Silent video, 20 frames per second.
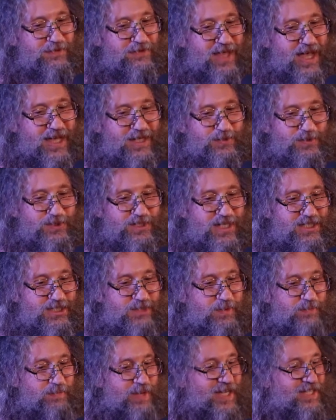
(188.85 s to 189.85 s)
that which has to
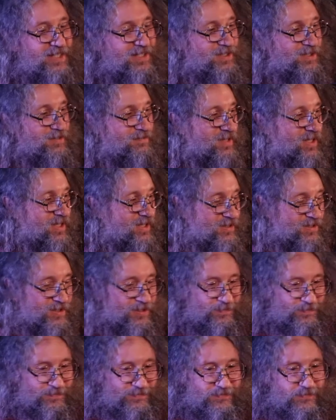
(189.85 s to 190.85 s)
be paid in advance.
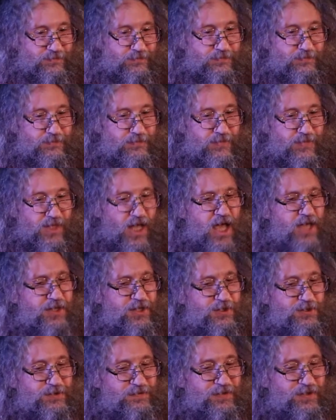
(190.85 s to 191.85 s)

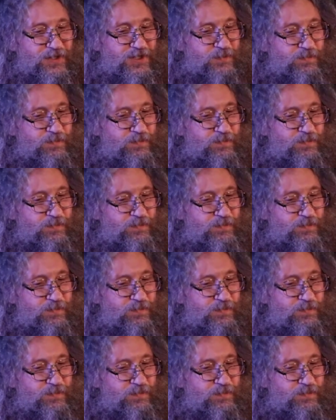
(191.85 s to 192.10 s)
Those first